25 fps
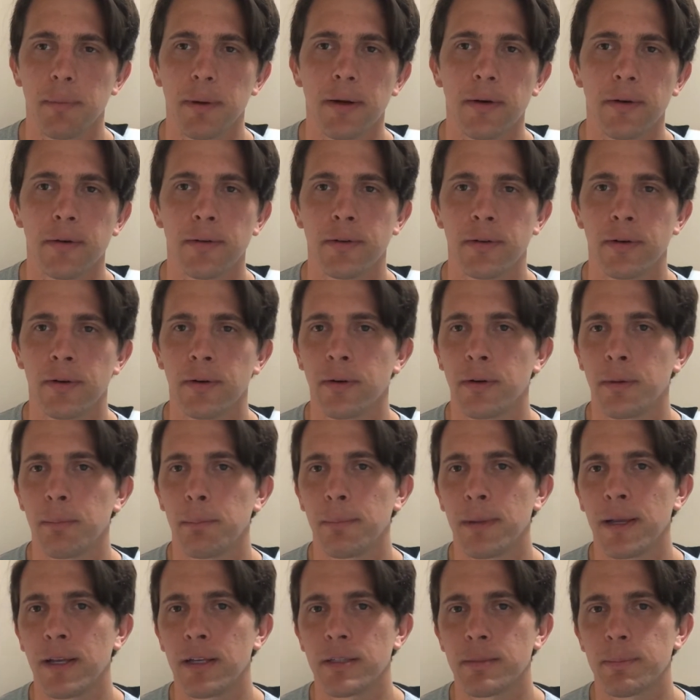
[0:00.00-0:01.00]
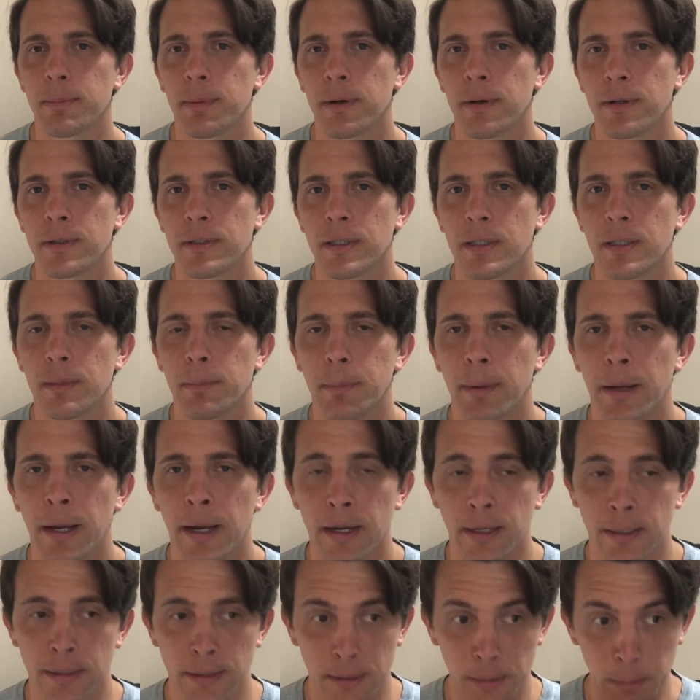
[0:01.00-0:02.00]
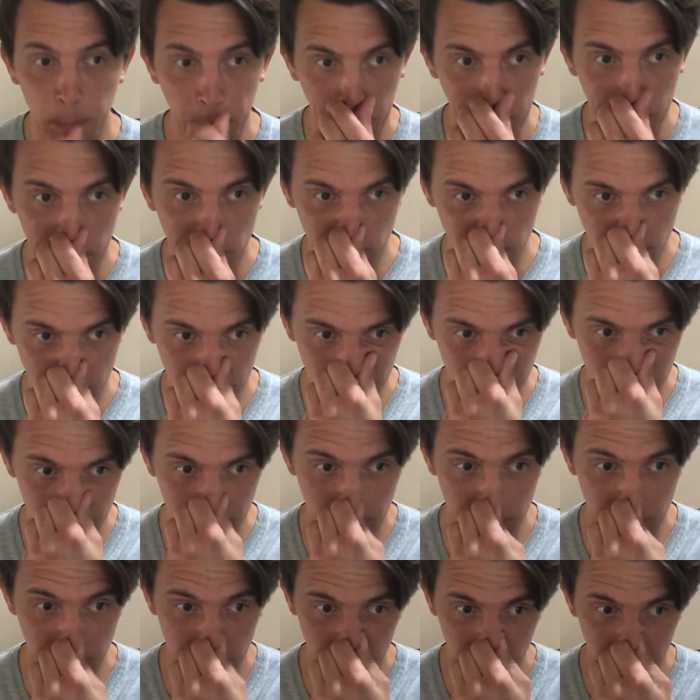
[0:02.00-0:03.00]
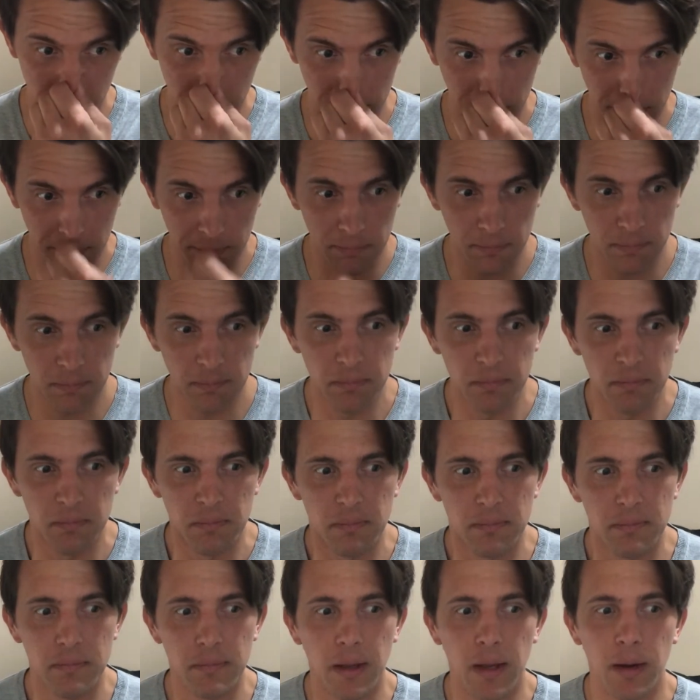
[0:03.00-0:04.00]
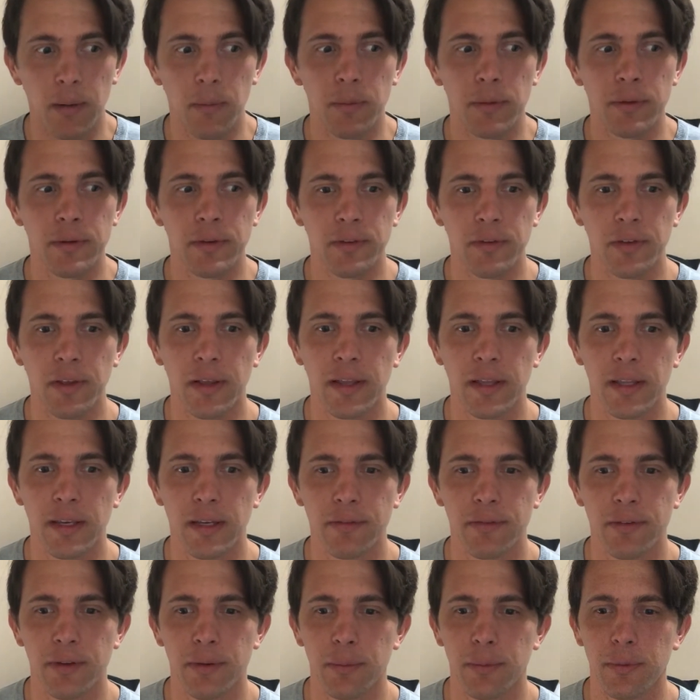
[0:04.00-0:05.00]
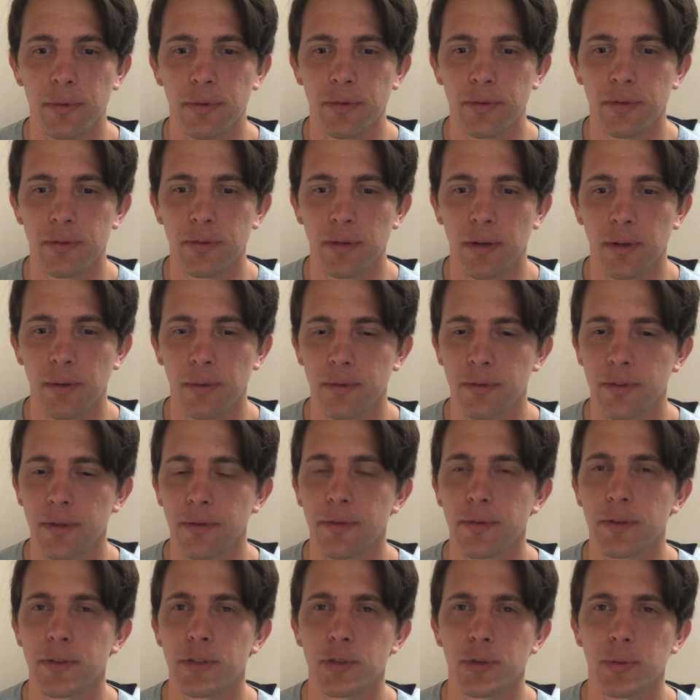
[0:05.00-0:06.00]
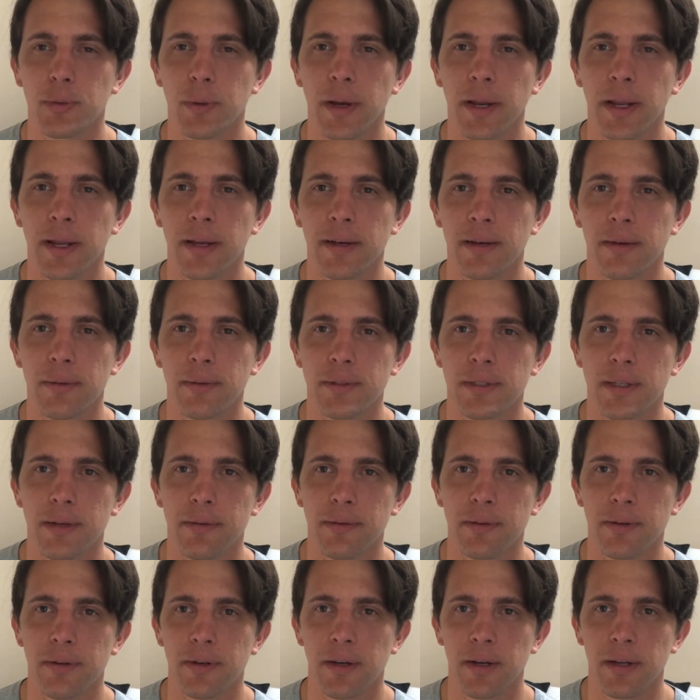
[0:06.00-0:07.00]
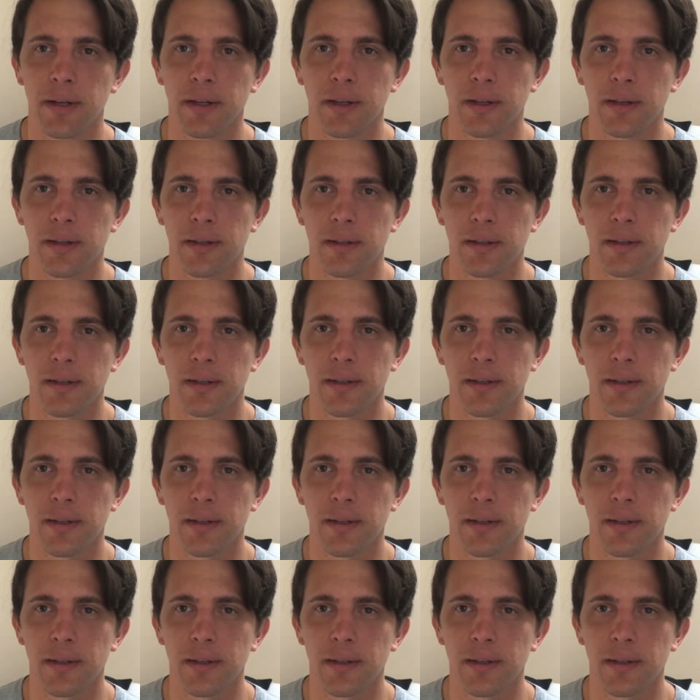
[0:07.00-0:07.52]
baritone and bass parts in the past, although I wouldn't say any of it was, I was never trained. I was never like,